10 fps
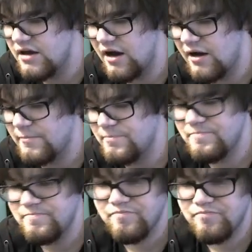
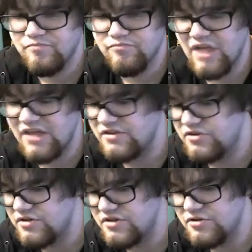
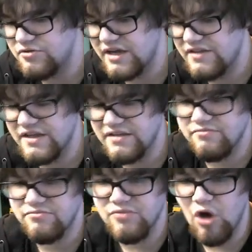do the nuke, and
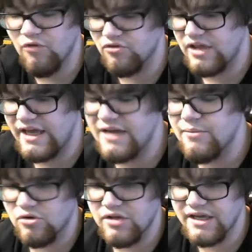then overlay him
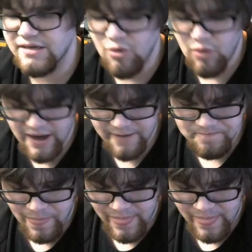or link him away.